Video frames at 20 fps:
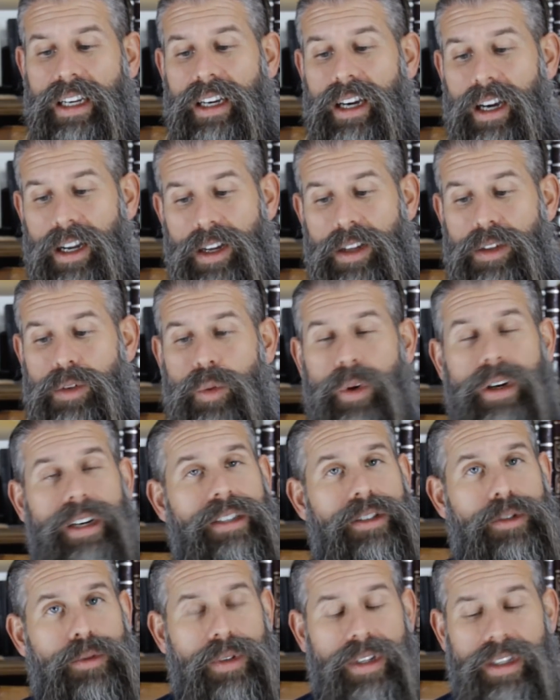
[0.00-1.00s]
Another way
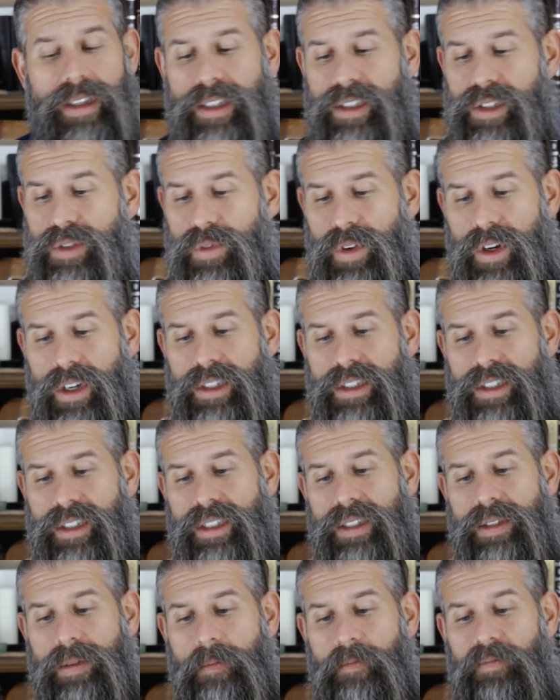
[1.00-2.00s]
to read this
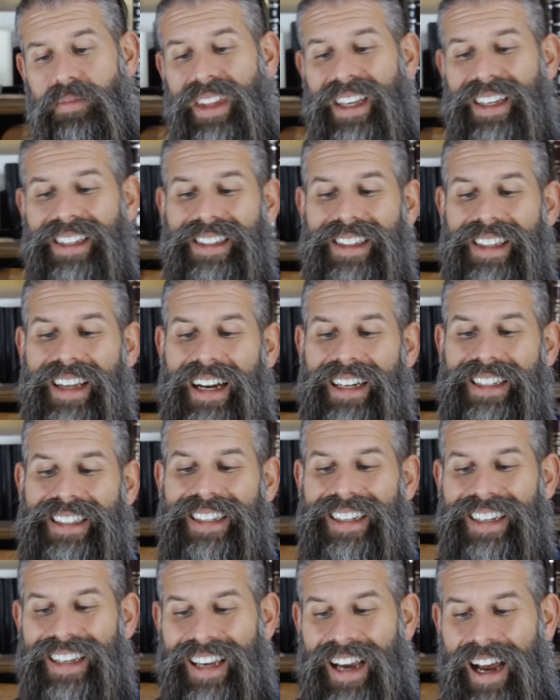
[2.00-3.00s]
verse is
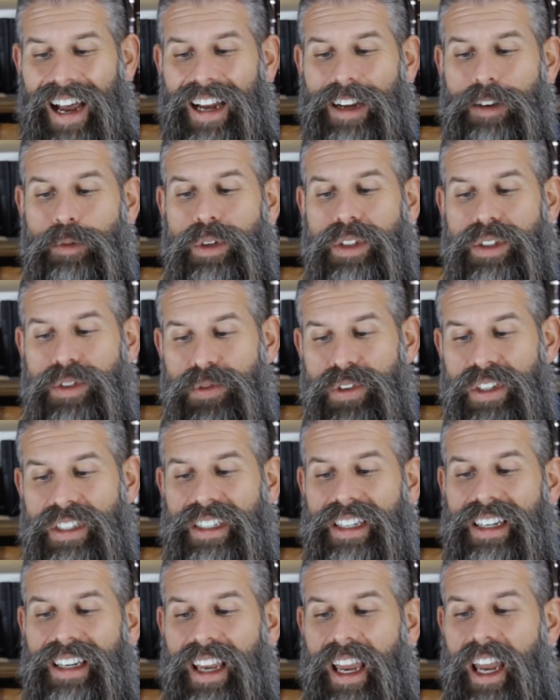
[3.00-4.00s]
that God was
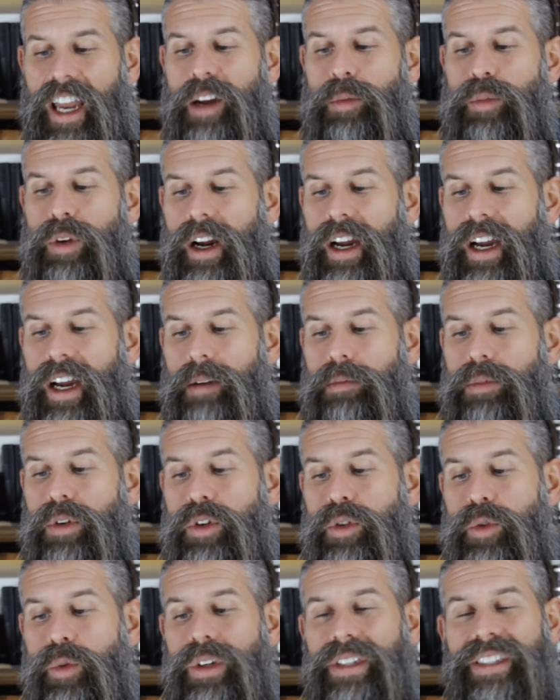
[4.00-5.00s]
visiting Abraham,
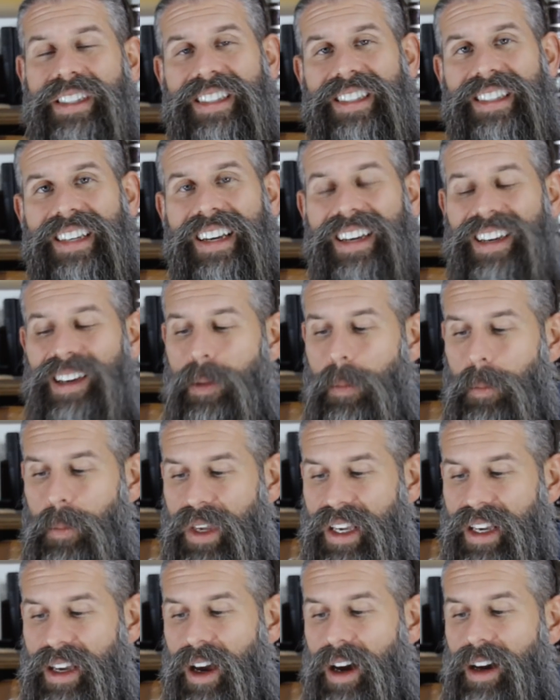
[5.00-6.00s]
who was sick
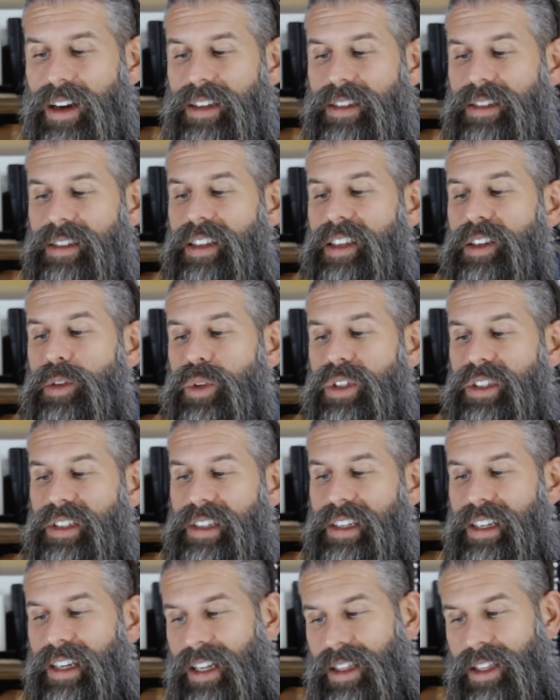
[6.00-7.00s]
because he was
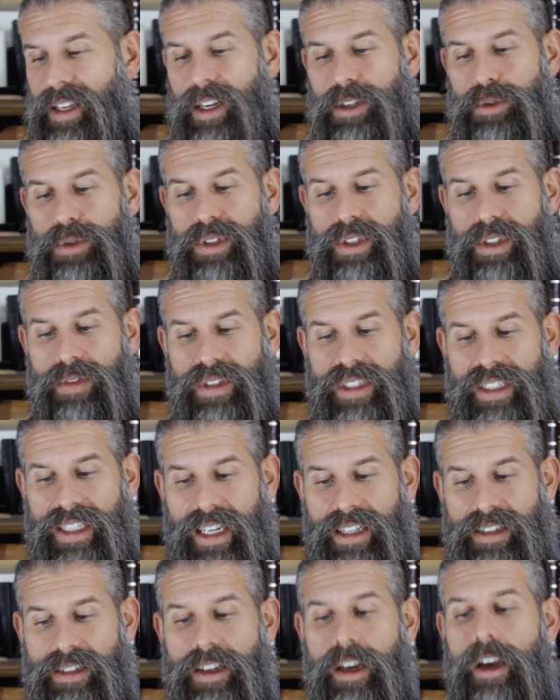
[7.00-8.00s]
sitting at the entrance of the
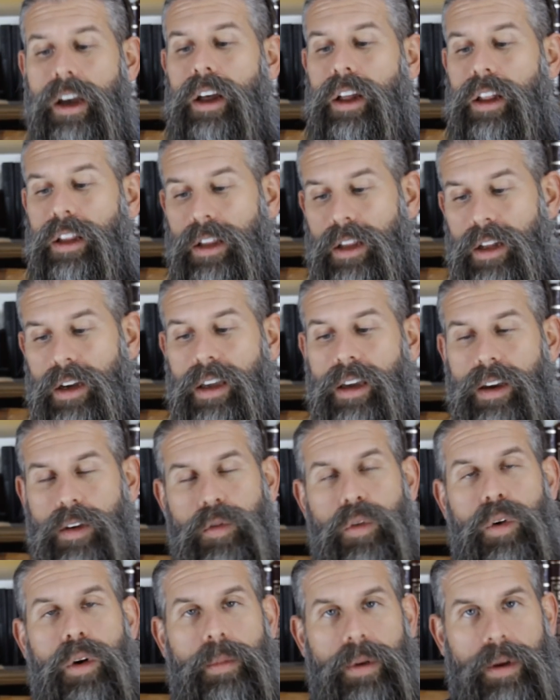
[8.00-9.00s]
tent, looking
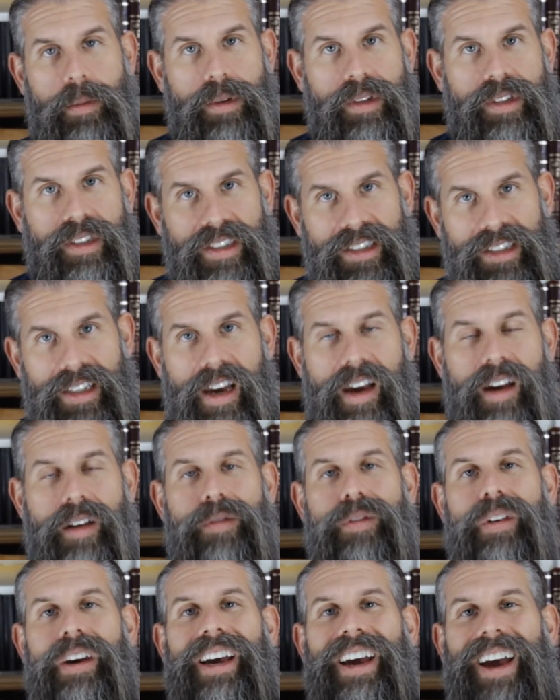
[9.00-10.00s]
for people to
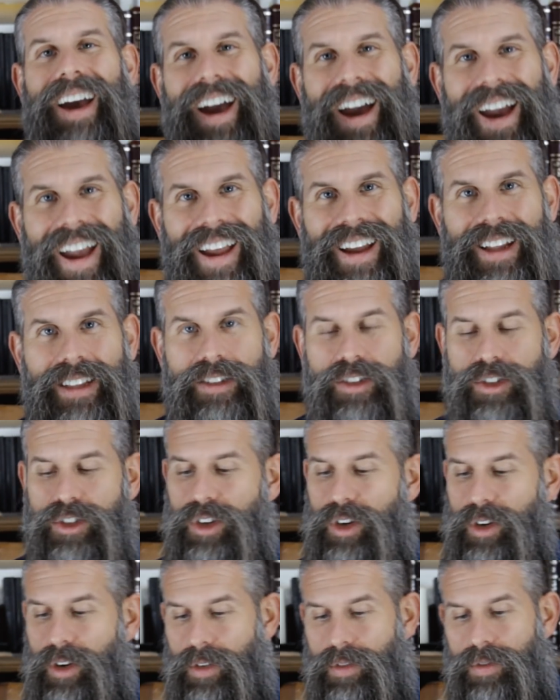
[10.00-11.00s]
save and
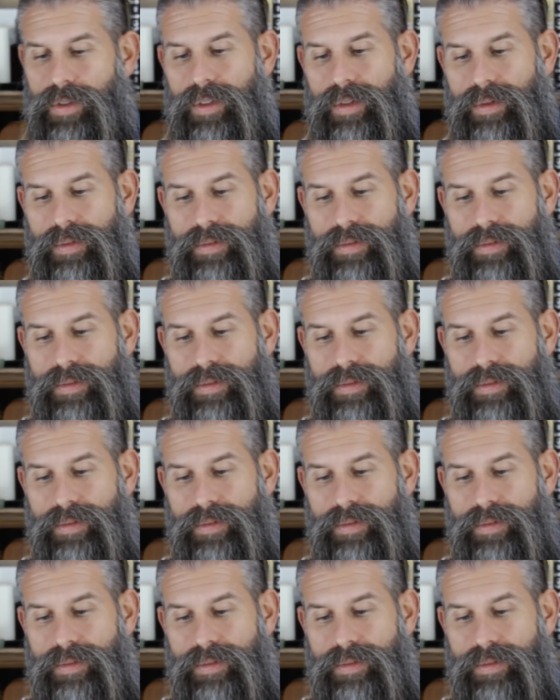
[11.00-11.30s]
serve.